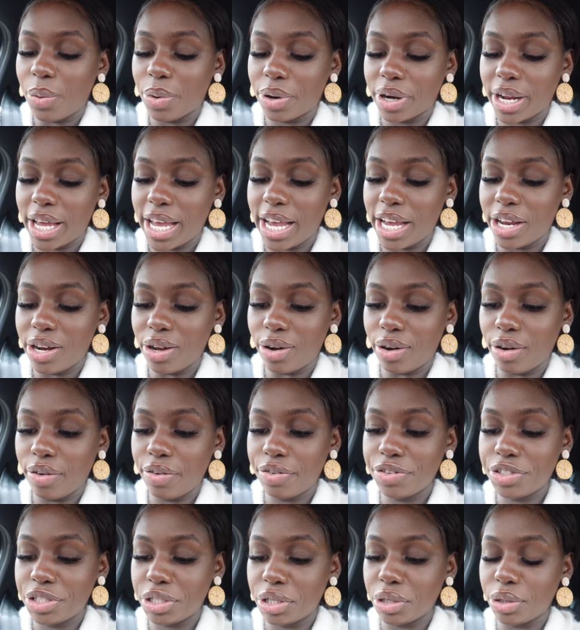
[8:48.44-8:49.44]
I wanna head
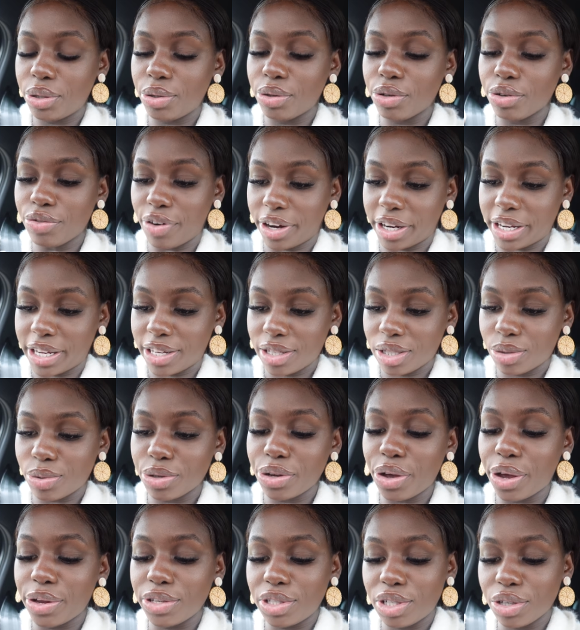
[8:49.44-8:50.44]
off to Greenwich. We're
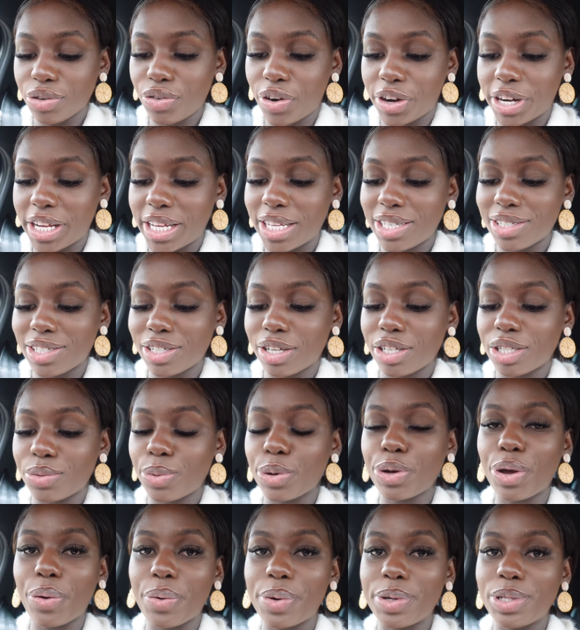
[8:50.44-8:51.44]
going to Greenwich because
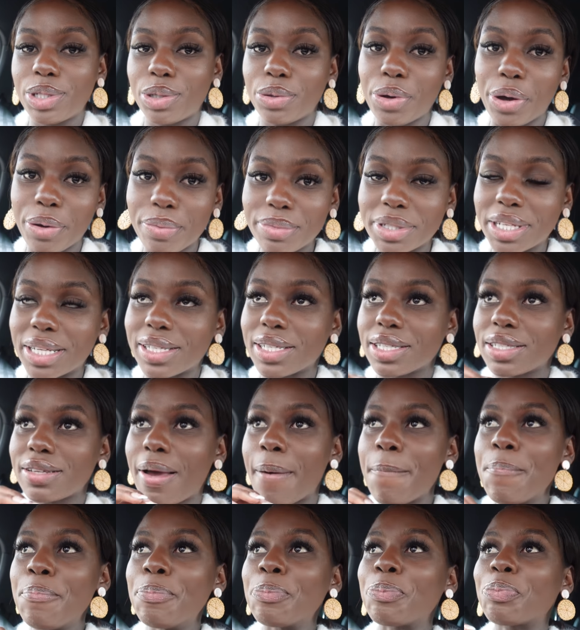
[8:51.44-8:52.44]
we're going to
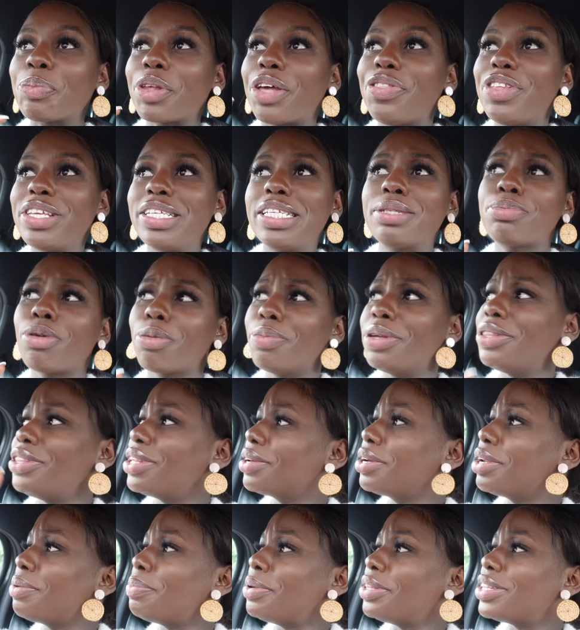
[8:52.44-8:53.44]
HomeSense. This is probably
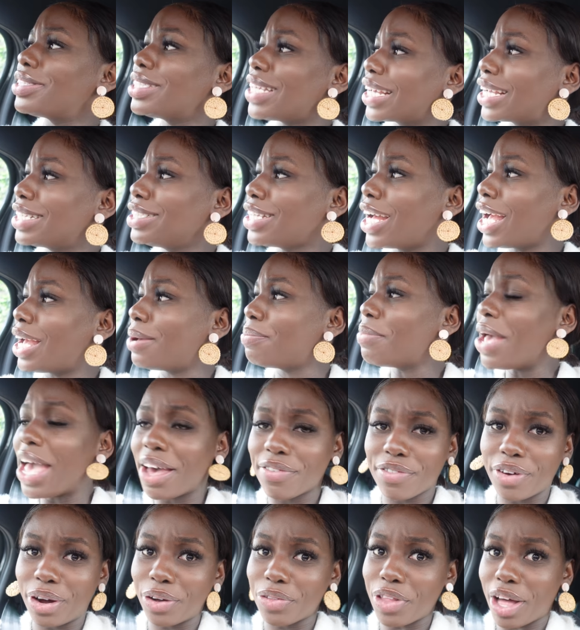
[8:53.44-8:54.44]
gonna be the second time
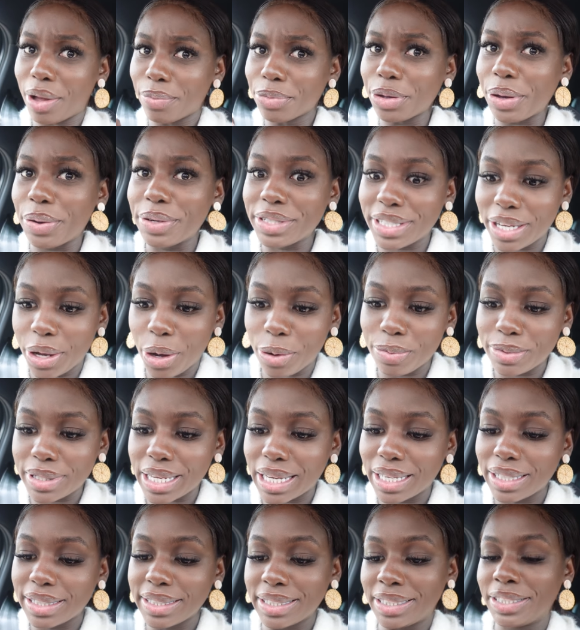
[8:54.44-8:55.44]
ever that I'm going to
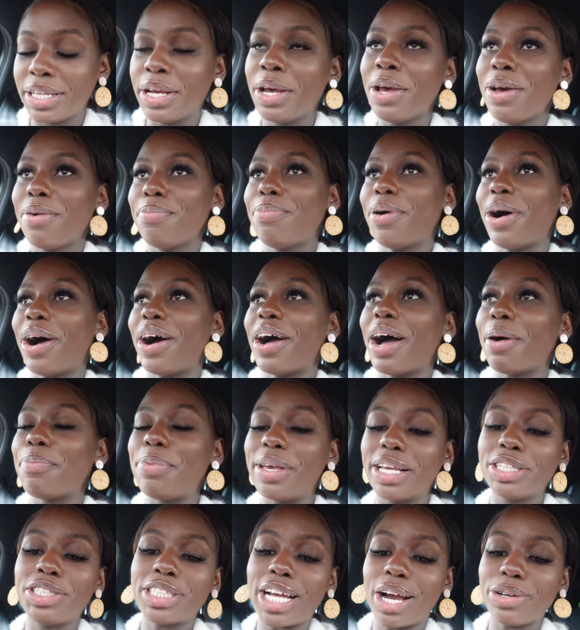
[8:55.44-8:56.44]
HomeSense. But a
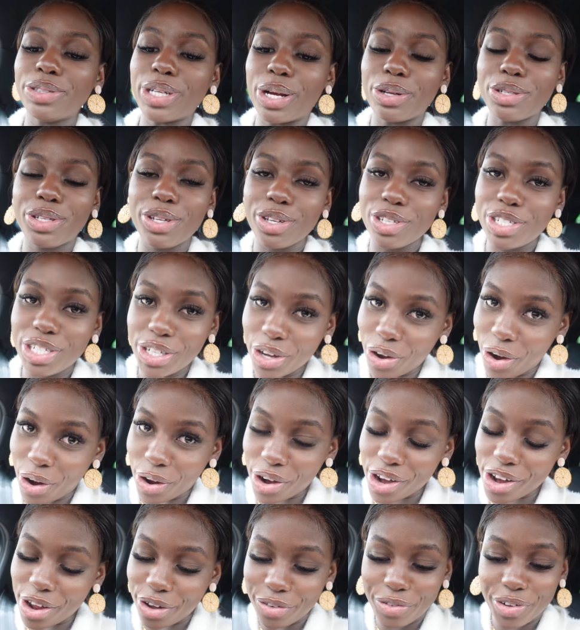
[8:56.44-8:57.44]
big shout out to
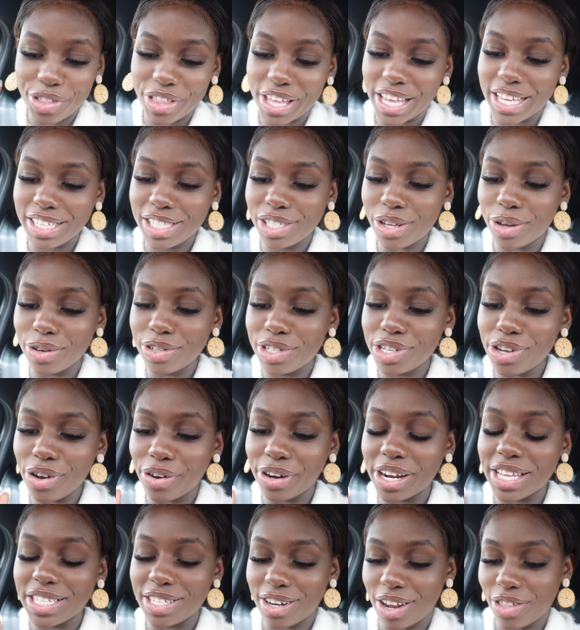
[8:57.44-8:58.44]
Dion for this. So
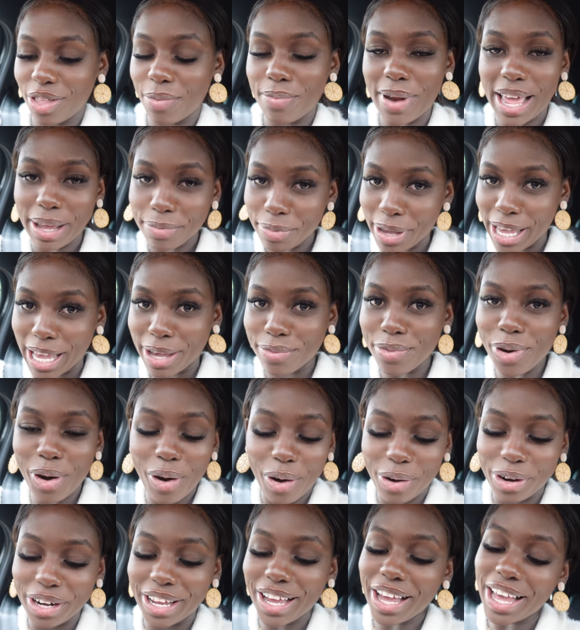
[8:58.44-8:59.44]
Dion is another black babe
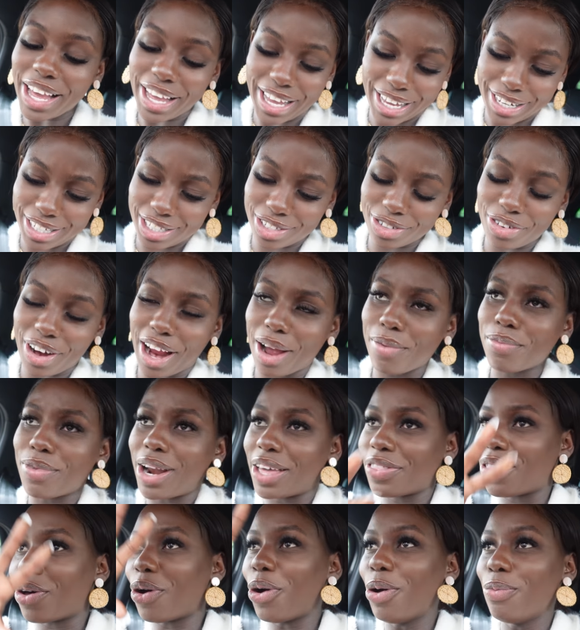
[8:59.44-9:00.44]
on Instagram,
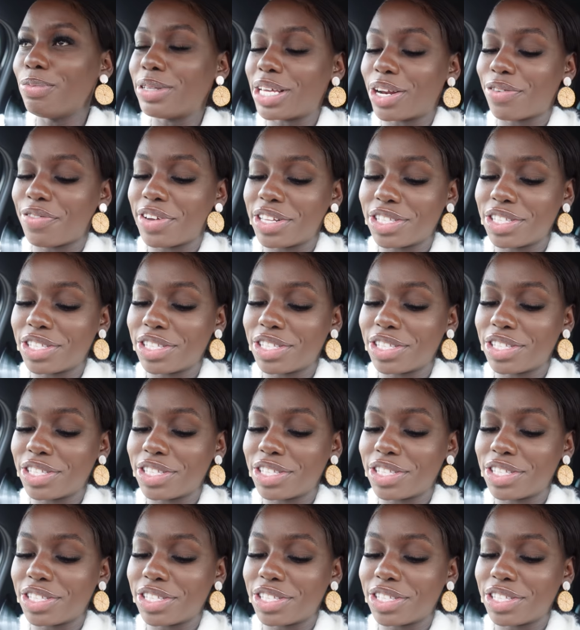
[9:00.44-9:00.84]
like the home side of